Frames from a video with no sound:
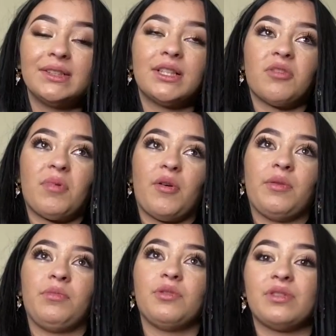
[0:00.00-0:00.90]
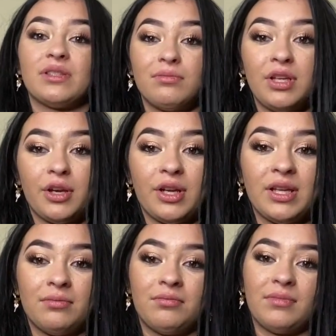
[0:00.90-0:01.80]
about him using me or
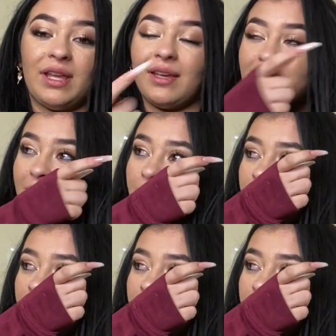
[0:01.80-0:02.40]
him, like,